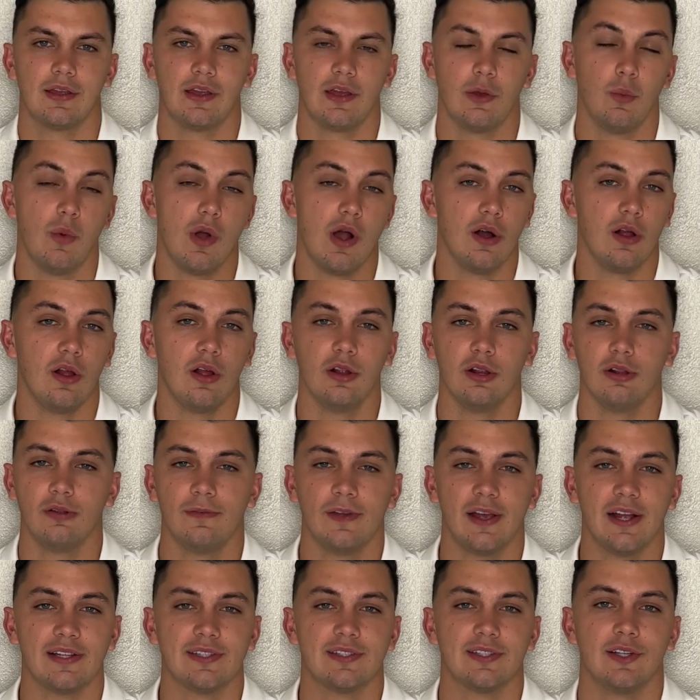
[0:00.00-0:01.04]
And while all of
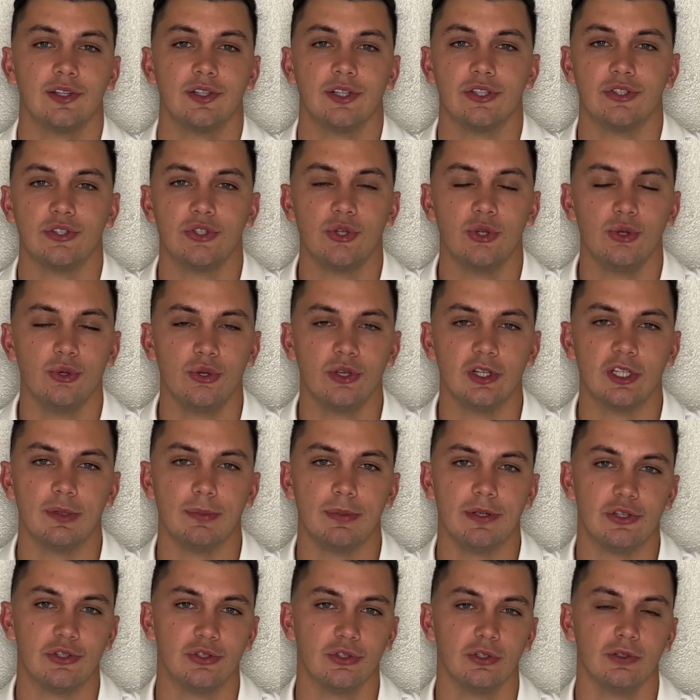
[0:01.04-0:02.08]
that sounded too good to
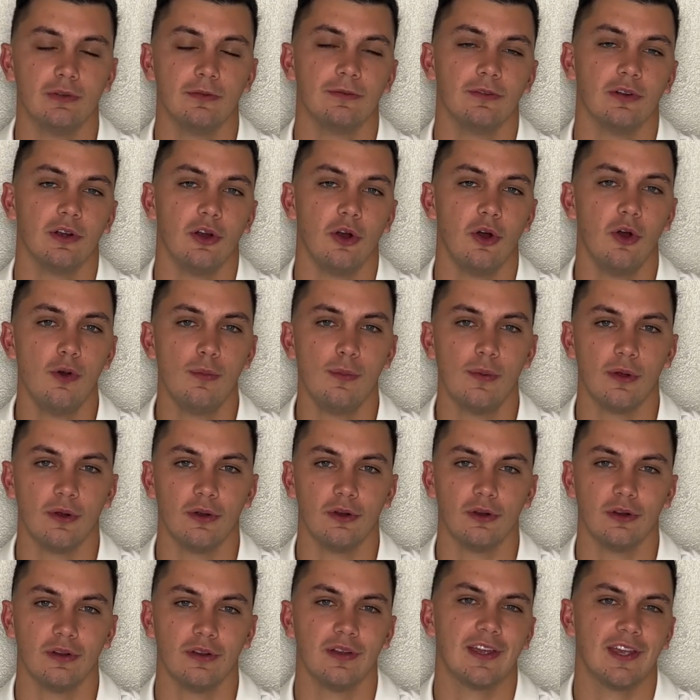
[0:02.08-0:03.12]
be true for a
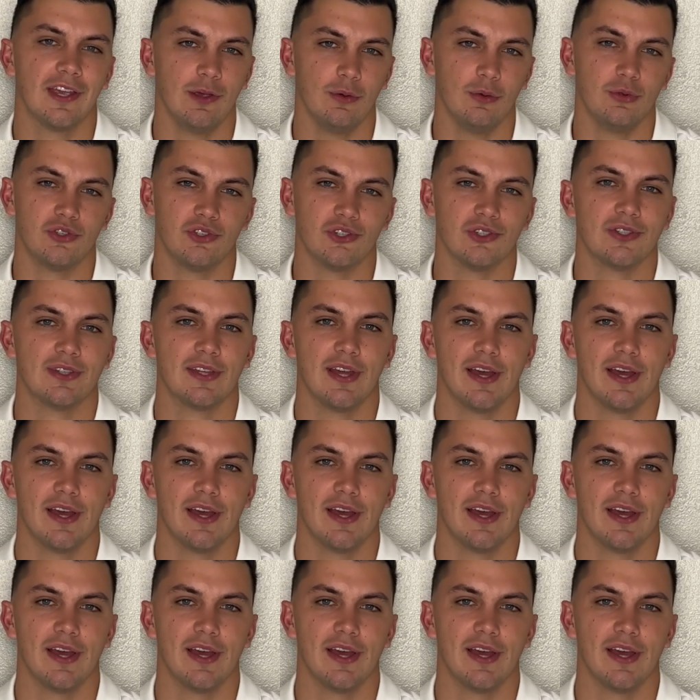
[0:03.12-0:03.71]
homeowner, it was just